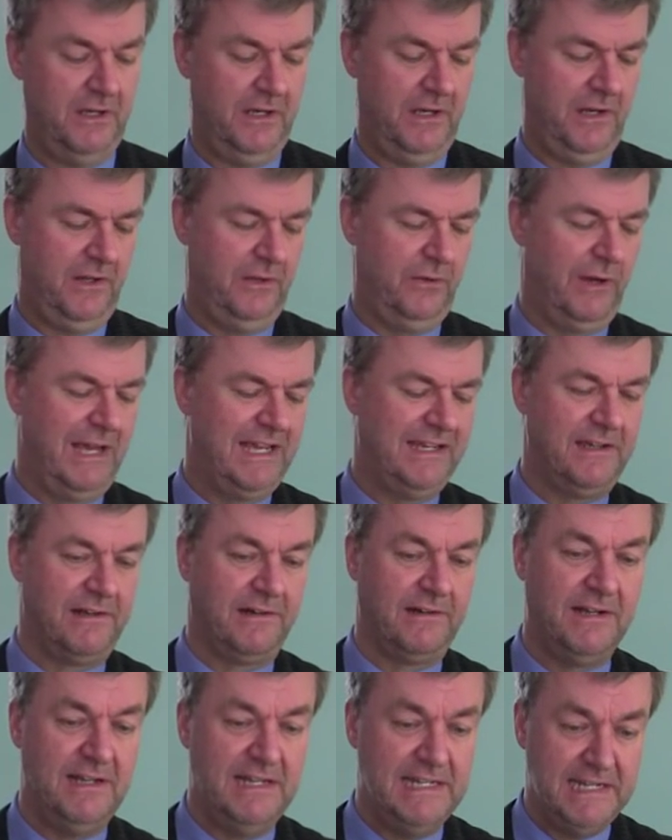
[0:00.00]
So I can
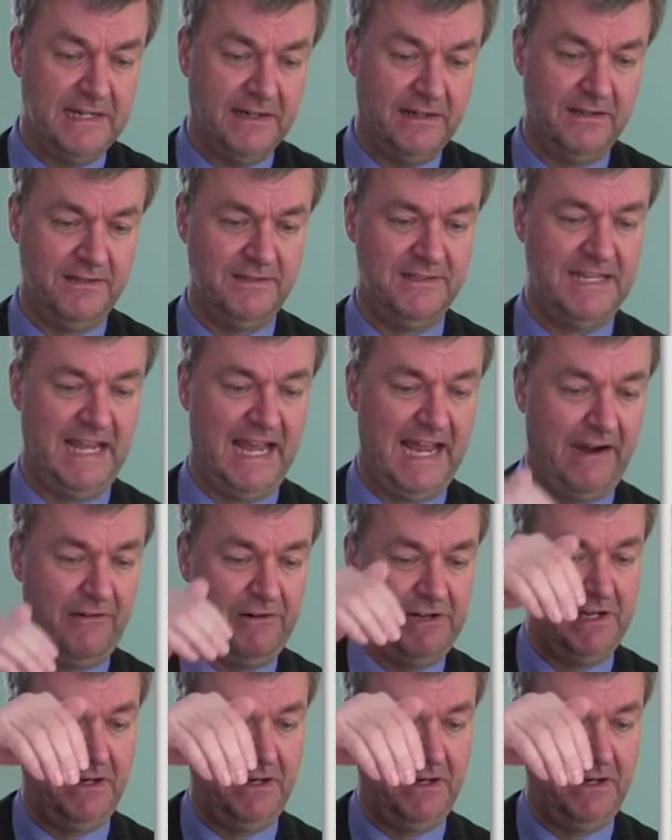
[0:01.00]
clear the area